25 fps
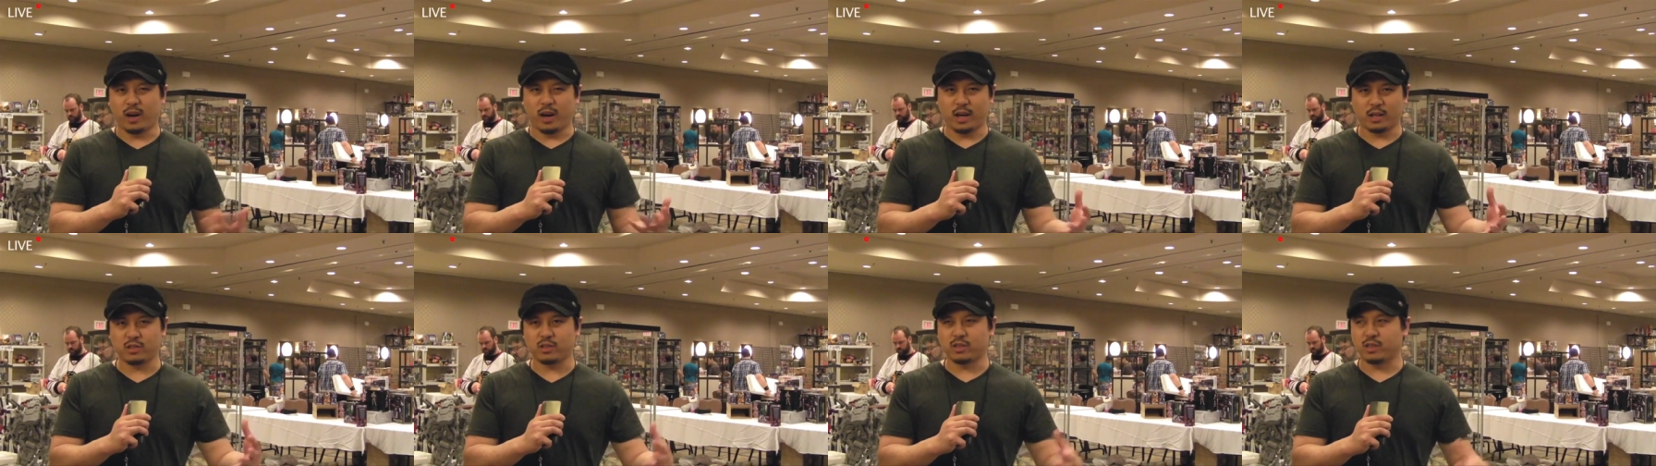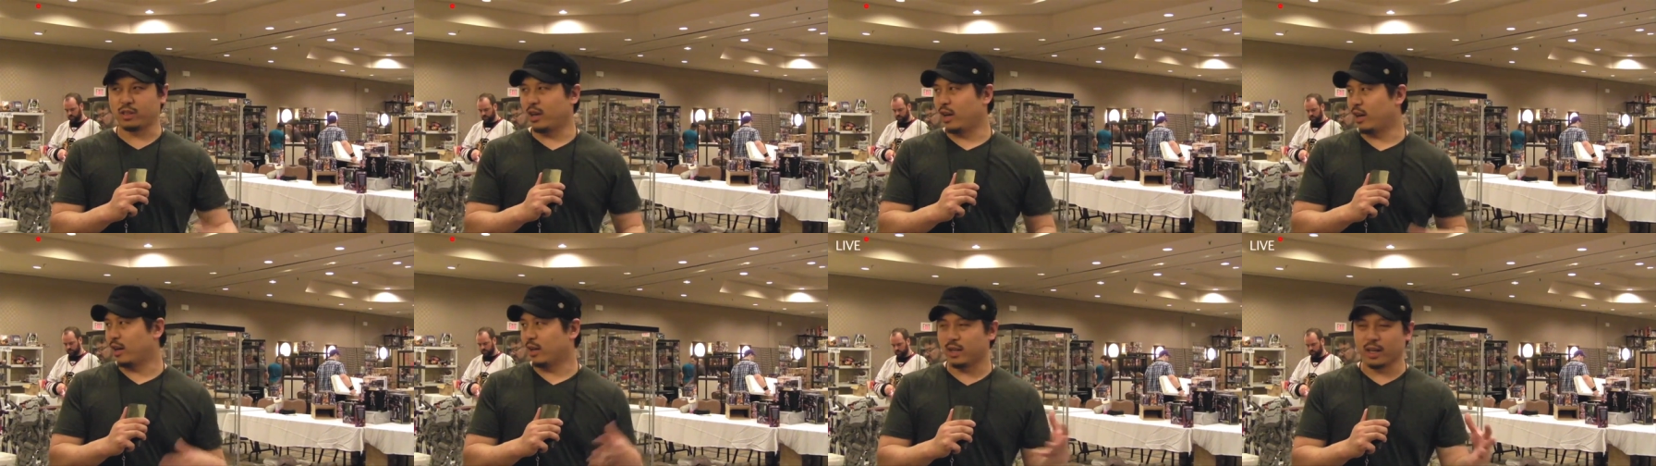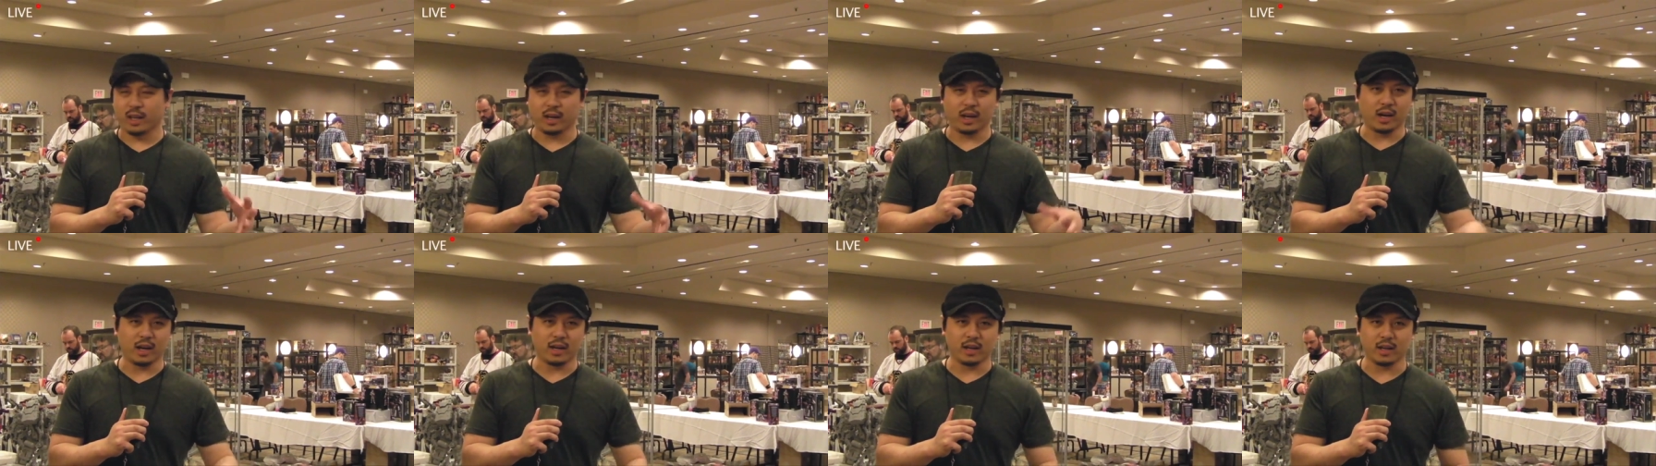actually gotta
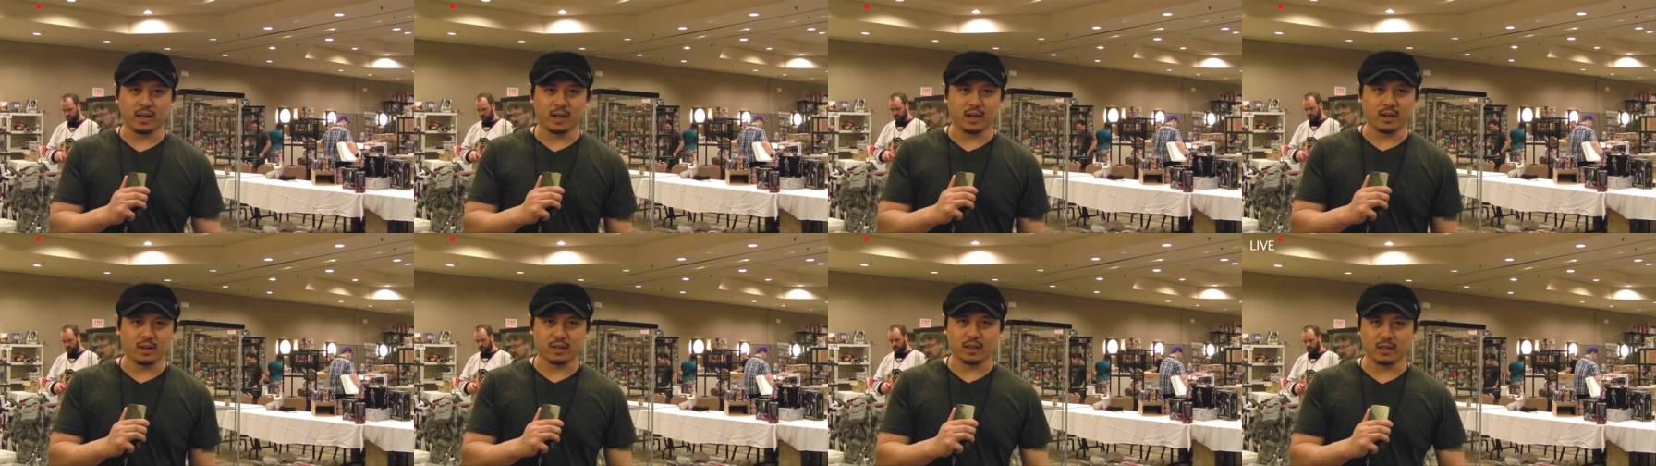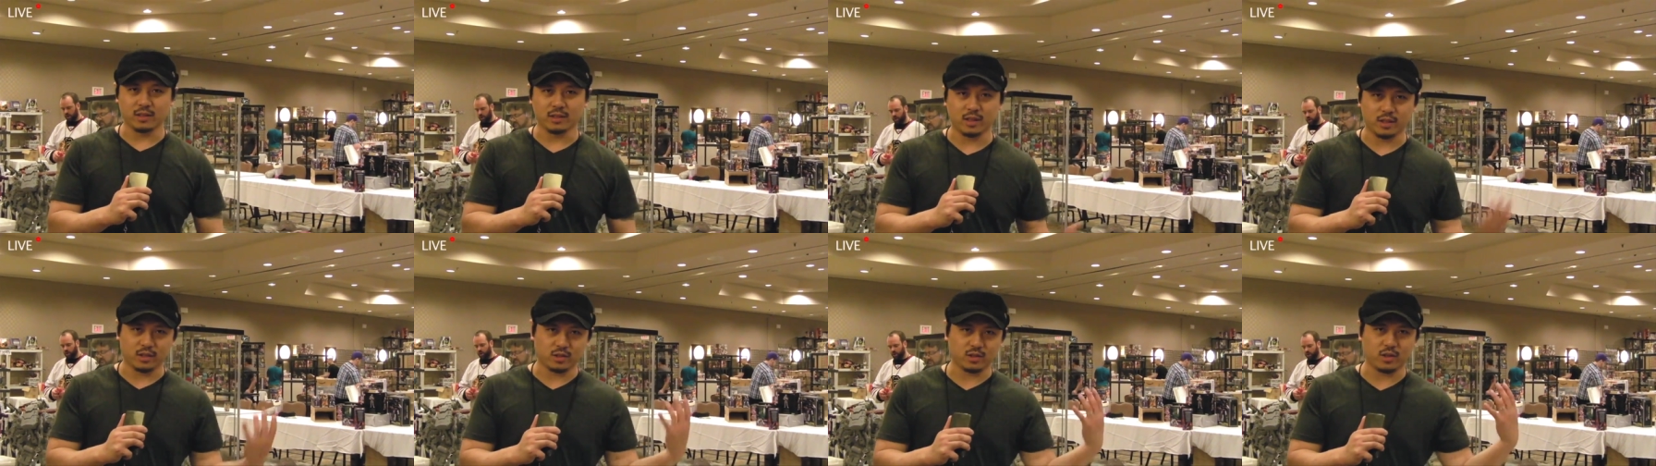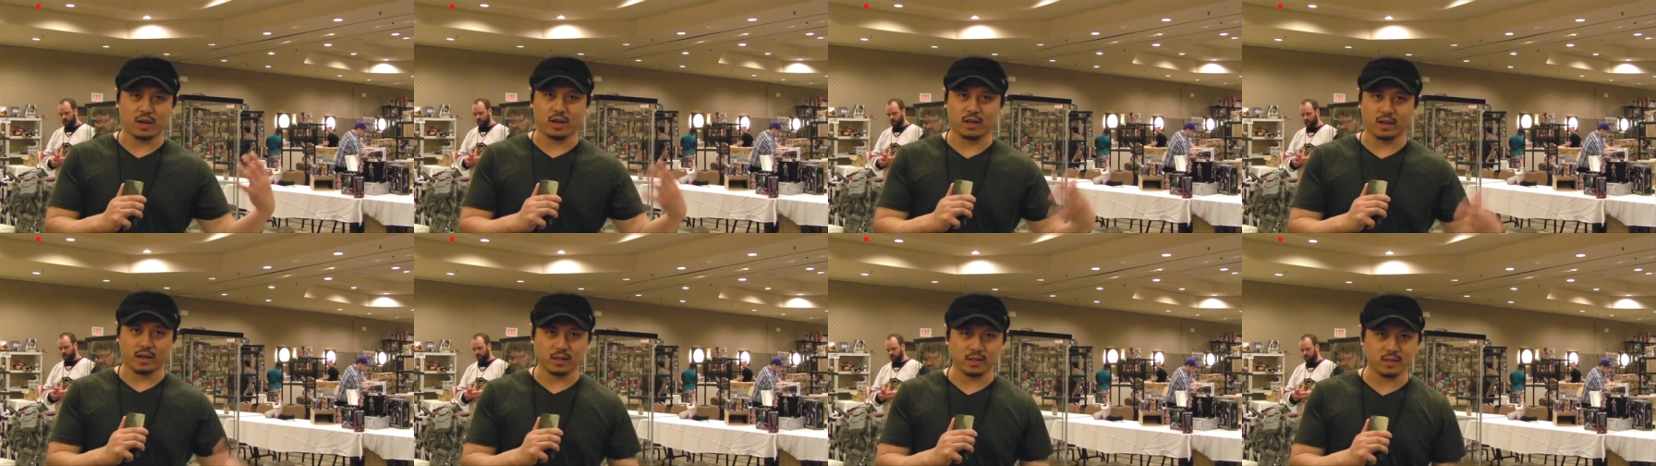get out of here because they're
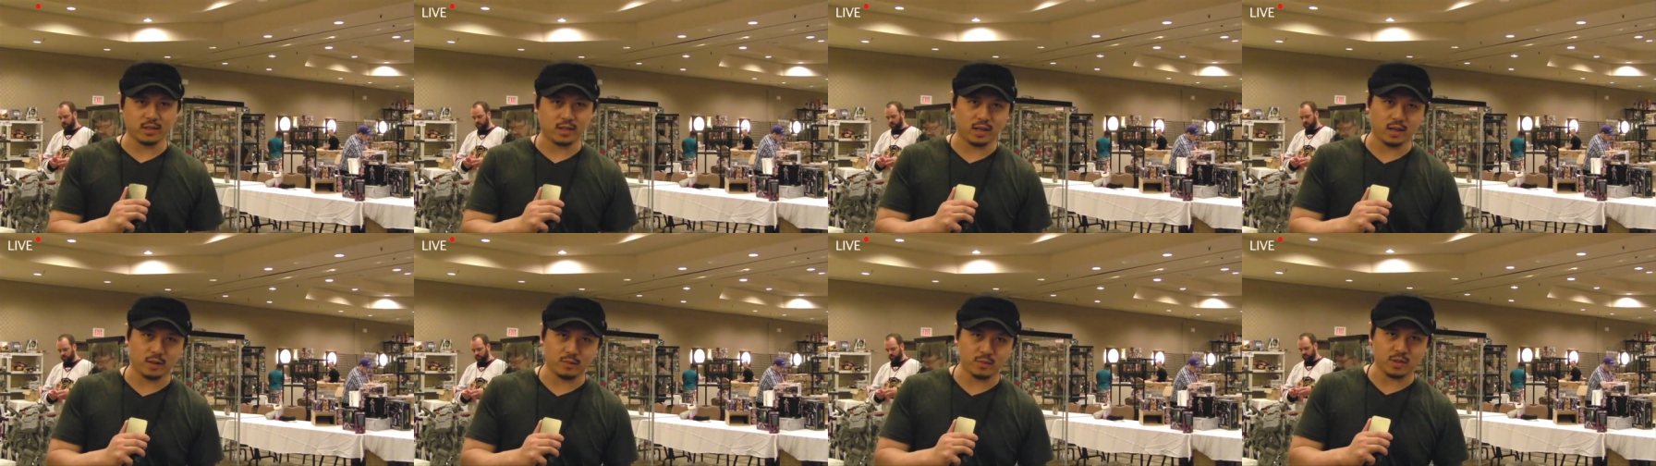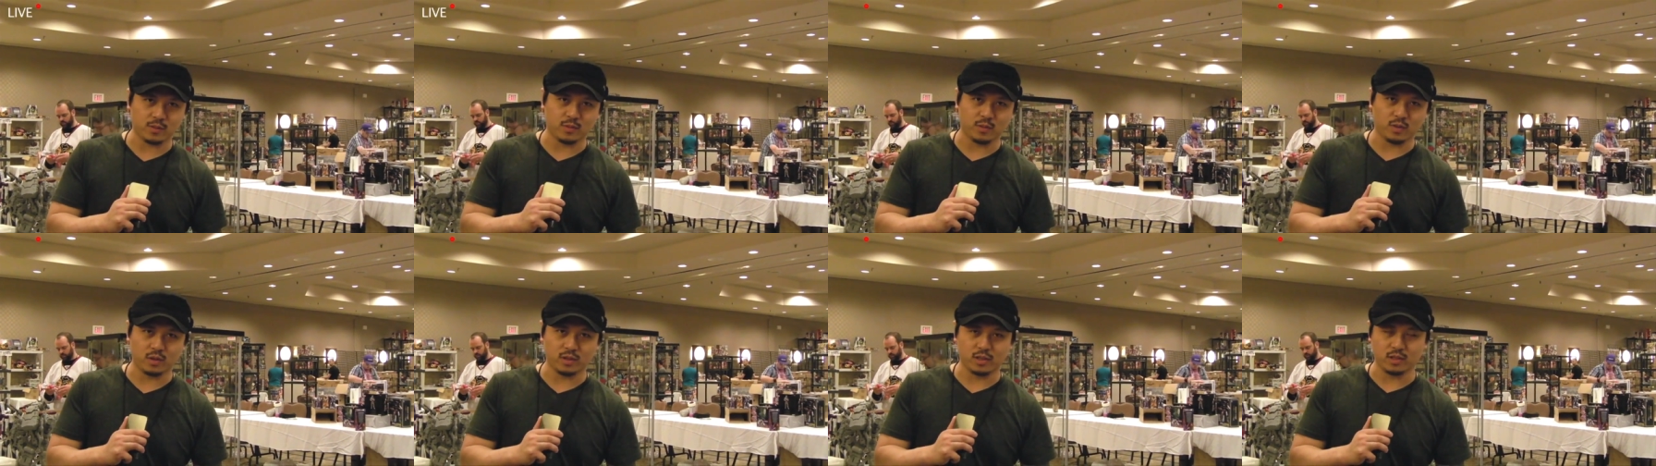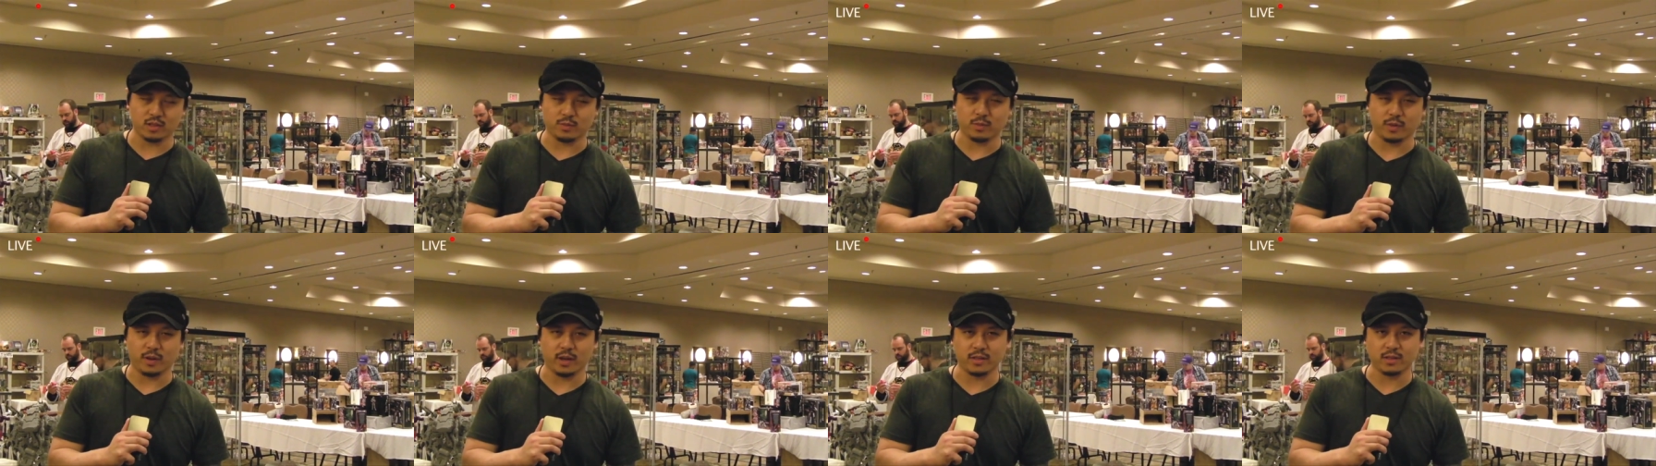trying to set up some more
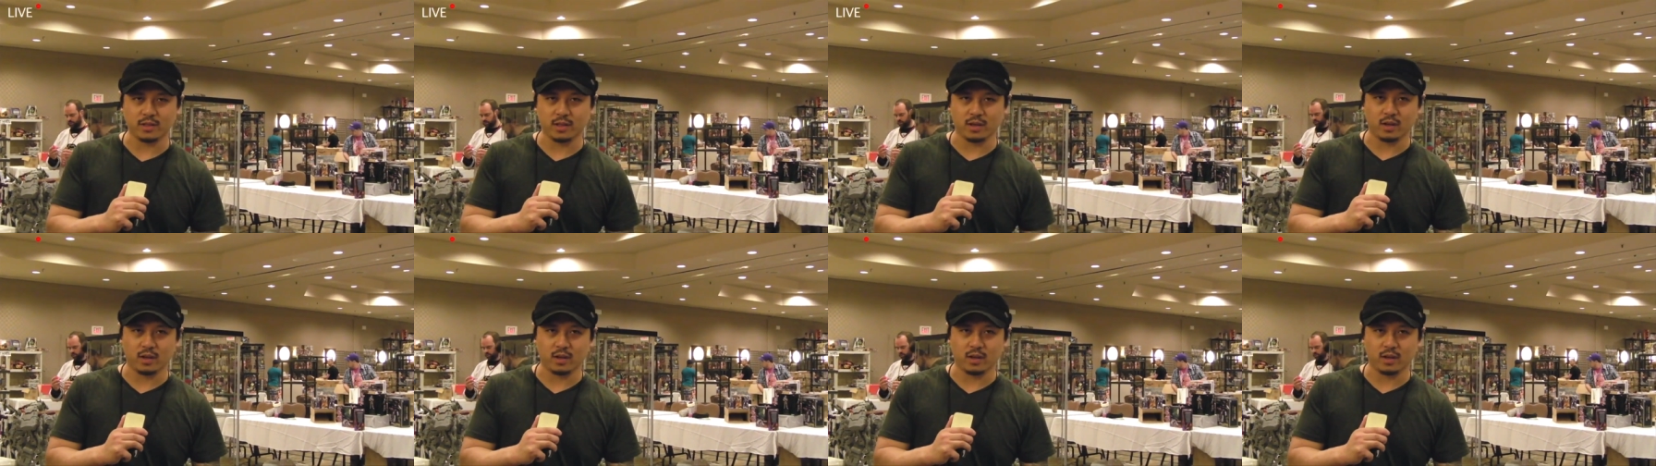displays and